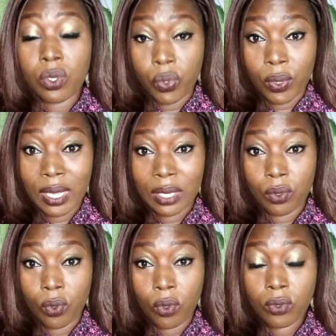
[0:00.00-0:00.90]
you can
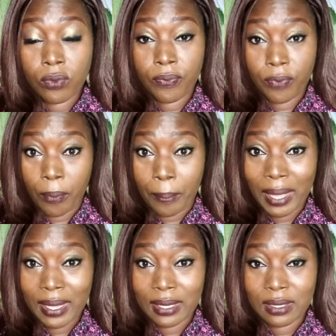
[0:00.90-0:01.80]
go for
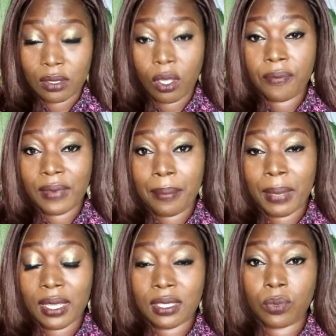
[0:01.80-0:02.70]
marketing offline
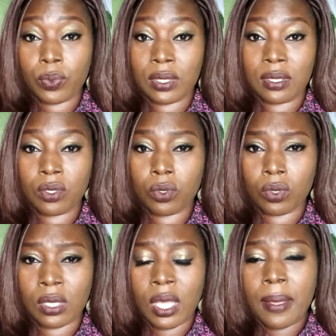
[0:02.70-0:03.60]
marketing with these
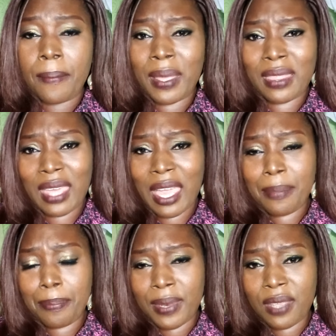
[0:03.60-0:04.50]
tools but i
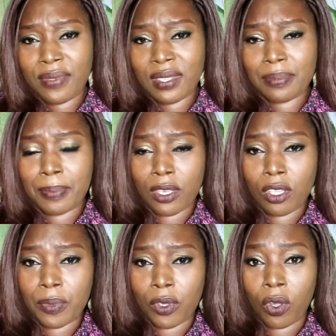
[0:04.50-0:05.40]
believe this may
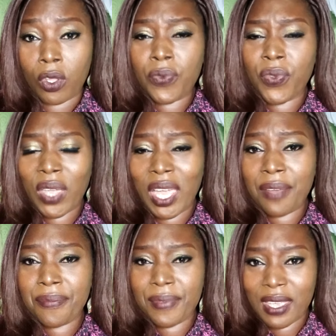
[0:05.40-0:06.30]
not be all if you
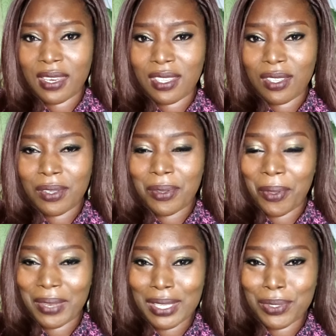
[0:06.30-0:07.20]
have any
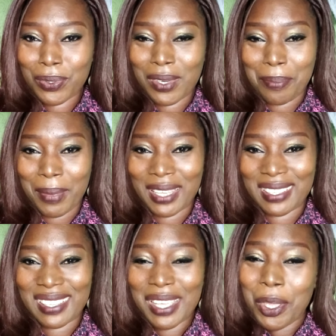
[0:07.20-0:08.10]
other tool in mind
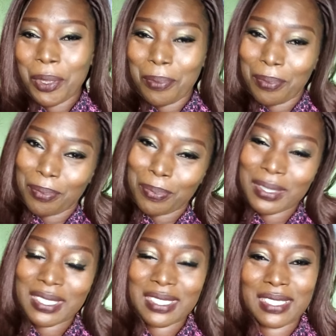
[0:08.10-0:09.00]

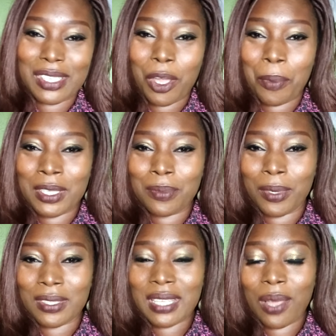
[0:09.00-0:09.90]
put it in the comment
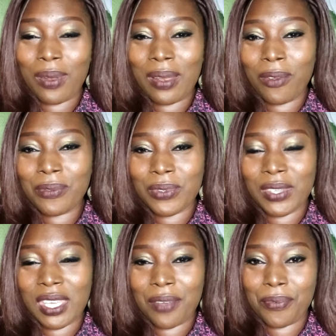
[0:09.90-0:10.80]
box i would love to
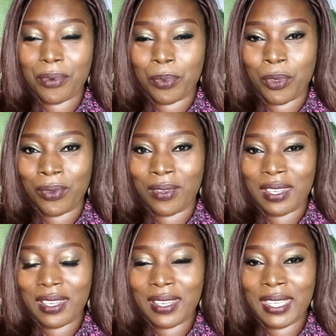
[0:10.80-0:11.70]
hear from you
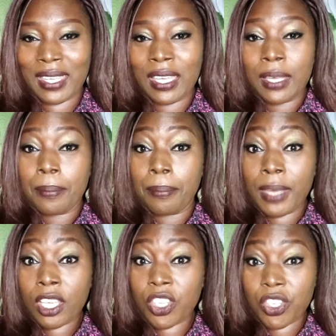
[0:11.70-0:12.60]
okay
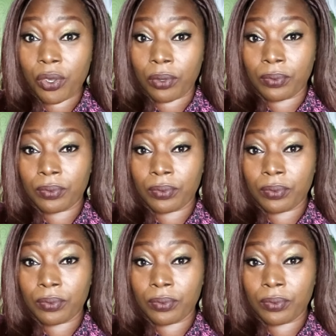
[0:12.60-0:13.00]
make sure